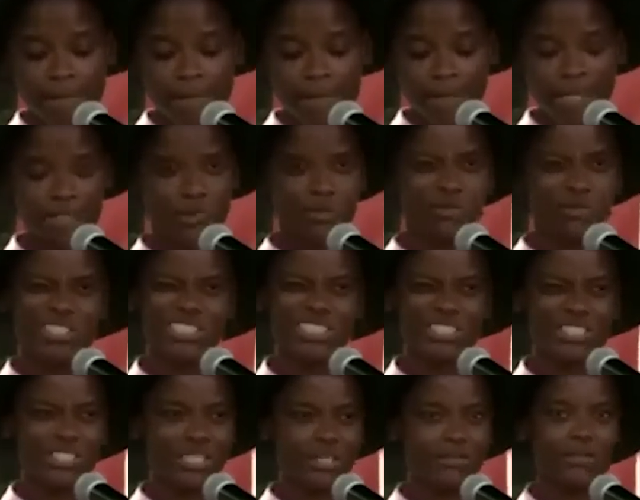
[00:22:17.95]
I just wanted to
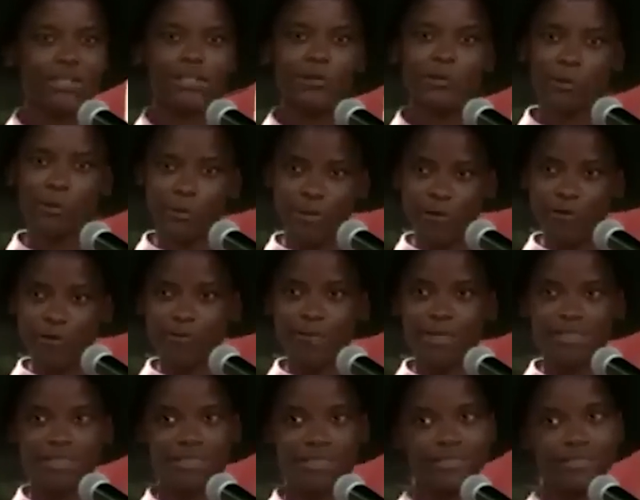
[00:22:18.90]
share a little bit of my
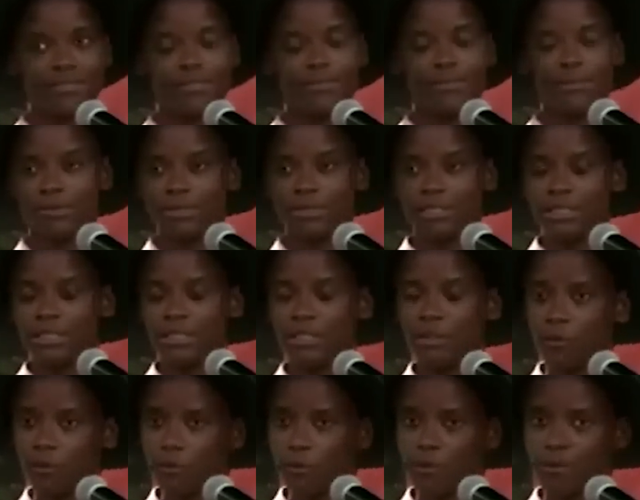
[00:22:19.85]
testimony and a
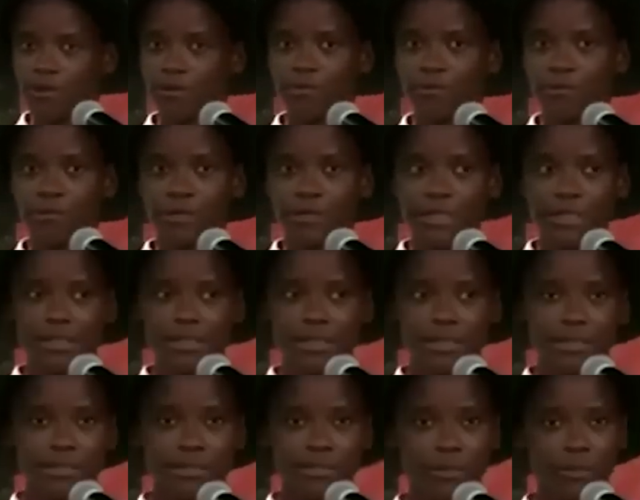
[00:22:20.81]
little bit of
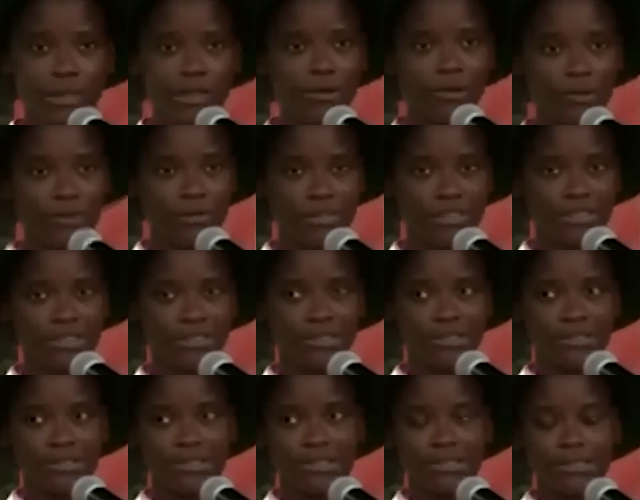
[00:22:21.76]
the way God has
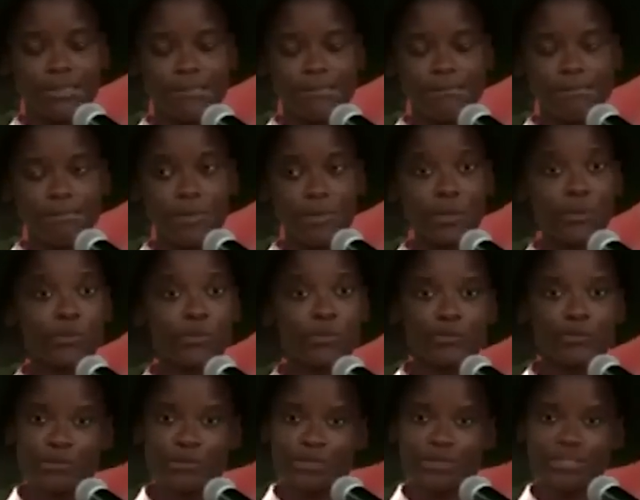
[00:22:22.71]

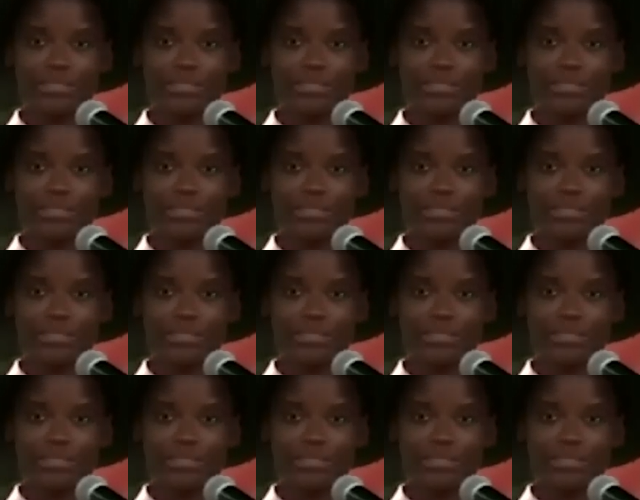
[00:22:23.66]
maneuvered